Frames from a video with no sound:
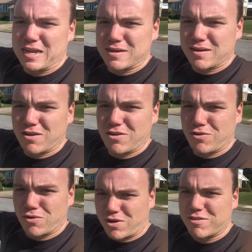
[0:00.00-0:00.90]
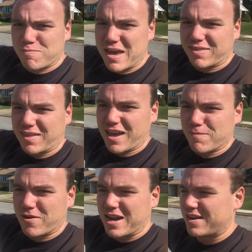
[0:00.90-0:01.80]
in North
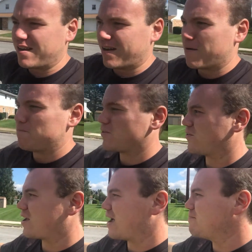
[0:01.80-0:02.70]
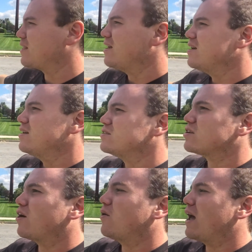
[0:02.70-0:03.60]
Bethlehem, right here. Okay?
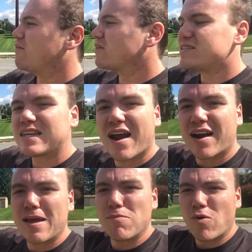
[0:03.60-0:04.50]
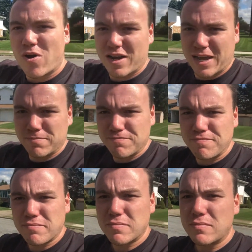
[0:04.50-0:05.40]
So every Saturday morning,
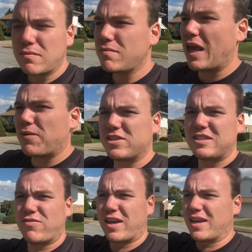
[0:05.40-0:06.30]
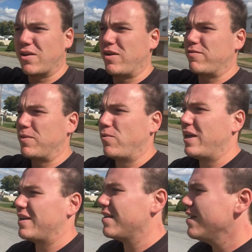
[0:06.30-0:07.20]
I want to see if I can get away from the
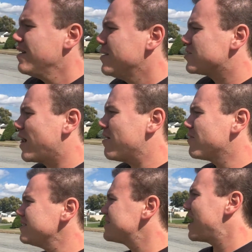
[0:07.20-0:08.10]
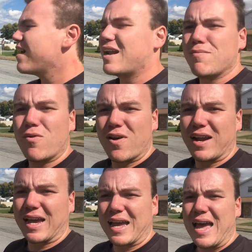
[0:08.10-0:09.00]
wind. So every Saturday
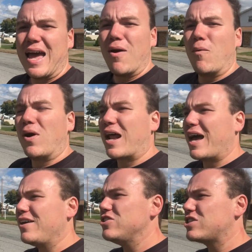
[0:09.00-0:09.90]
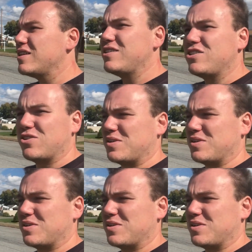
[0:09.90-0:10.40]
morning, what I usually do